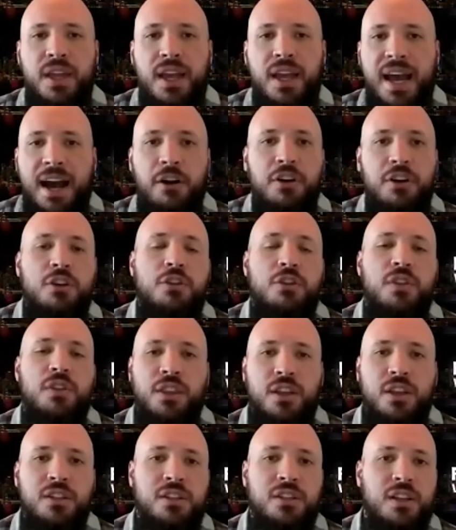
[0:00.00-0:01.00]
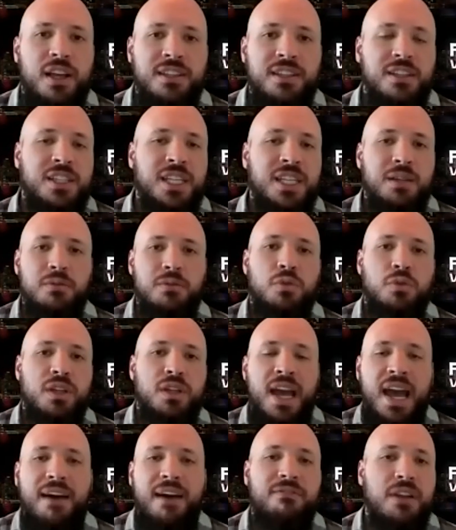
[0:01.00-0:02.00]
out here like this, as these teams
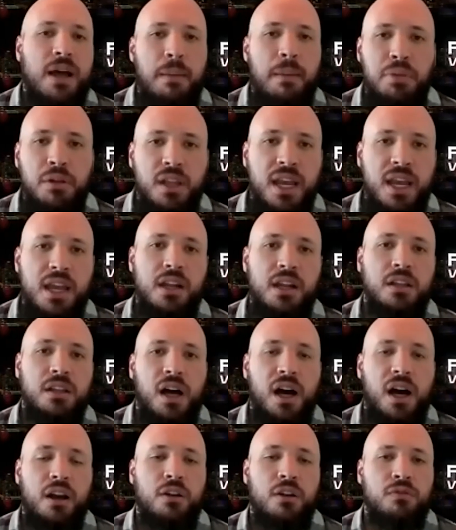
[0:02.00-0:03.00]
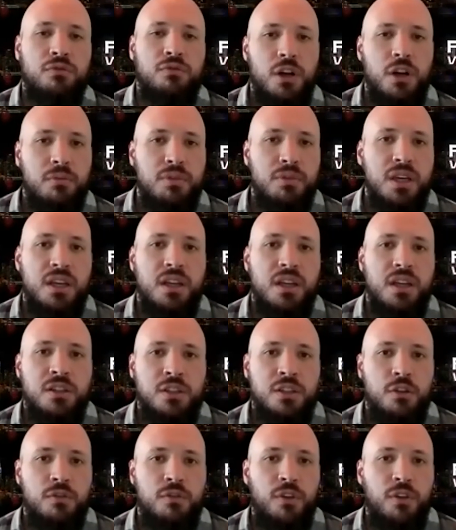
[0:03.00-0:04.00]
really have not played a lot of rugby
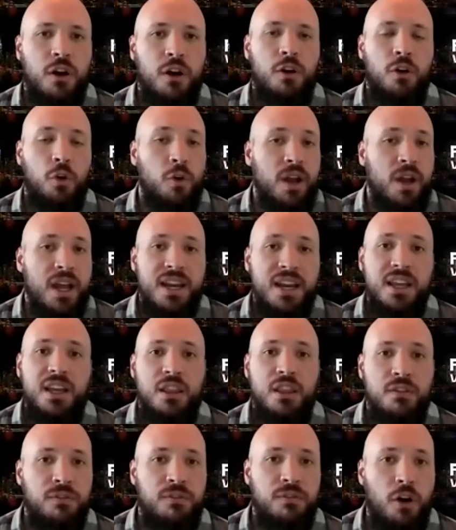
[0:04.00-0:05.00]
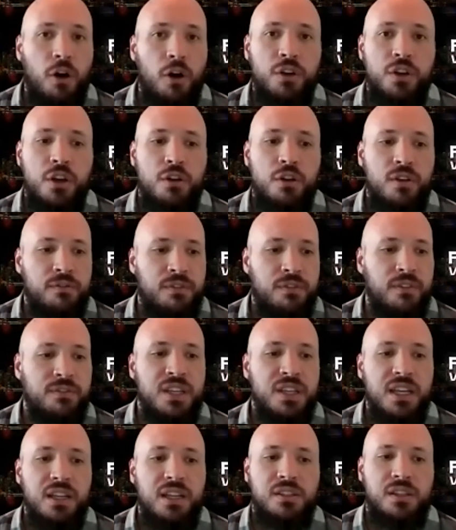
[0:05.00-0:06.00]
so far, or any in the fall here, at
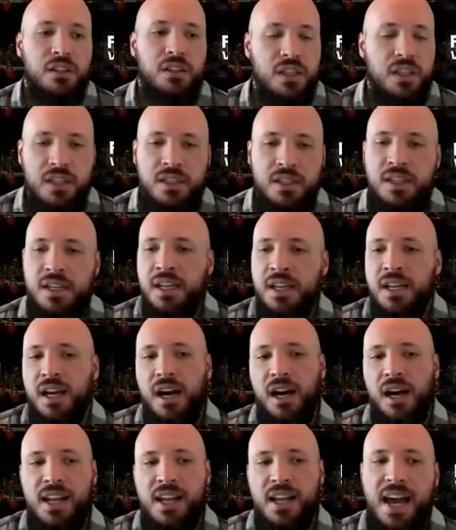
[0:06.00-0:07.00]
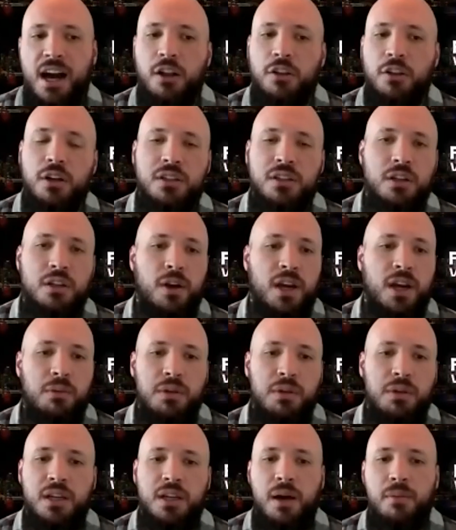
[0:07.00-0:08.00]
15s at least. Cal looked
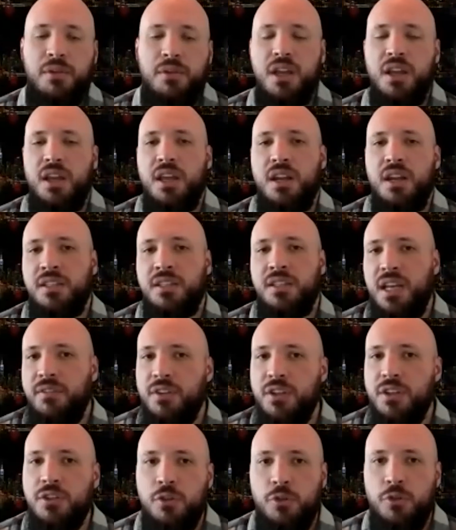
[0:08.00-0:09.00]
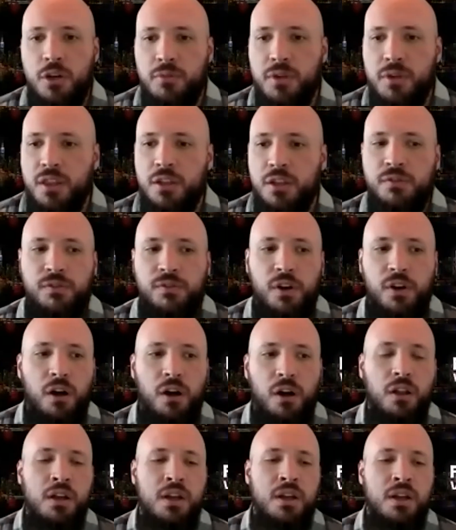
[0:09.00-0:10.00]
incredibly dominant in a 7s tournament this
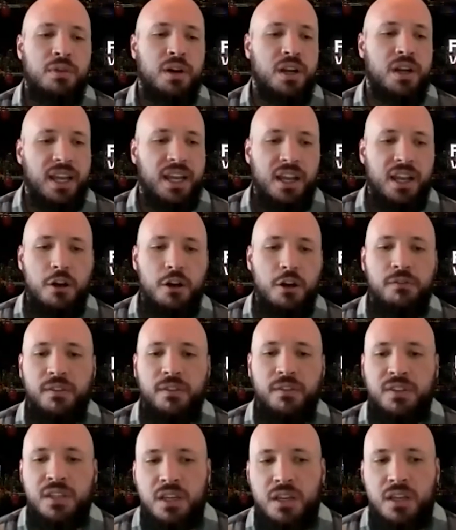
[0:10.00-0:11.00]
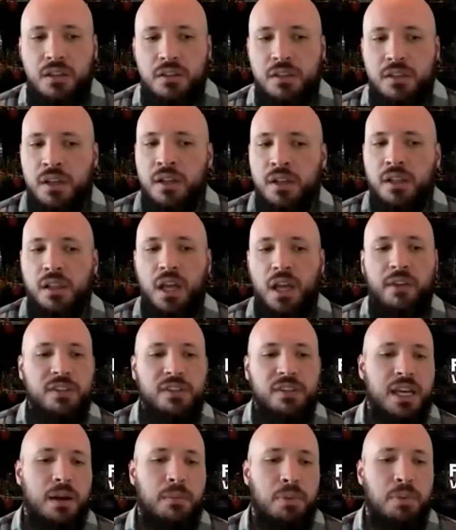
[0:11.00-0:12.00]
fall, but again, no 15s. Life
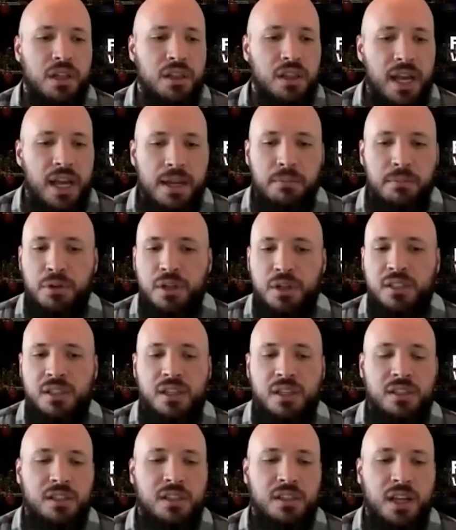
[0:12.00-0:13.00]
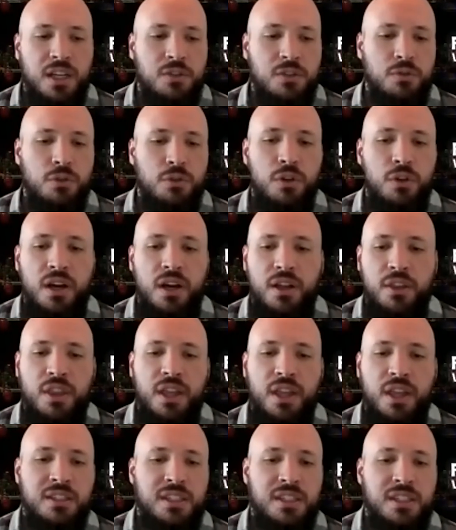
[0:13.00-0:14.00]
has had a pretty light preseason schedule
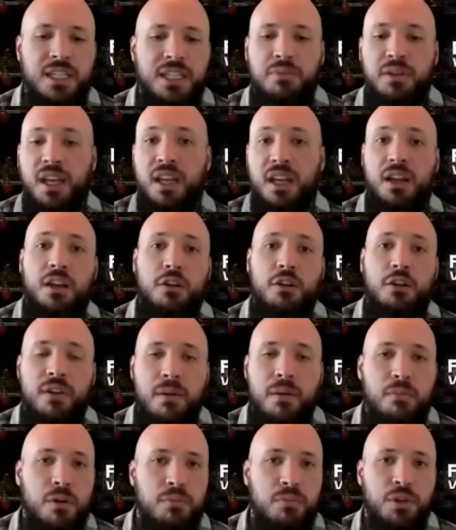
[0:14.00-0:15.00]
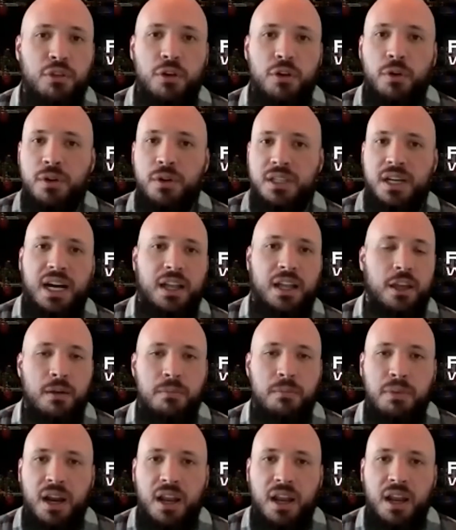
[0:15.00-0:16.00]
that's set to begin in November, but they're always a highly
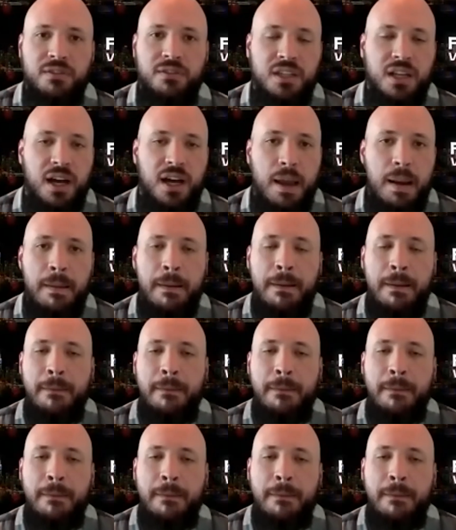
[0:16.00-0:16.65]
competitive side.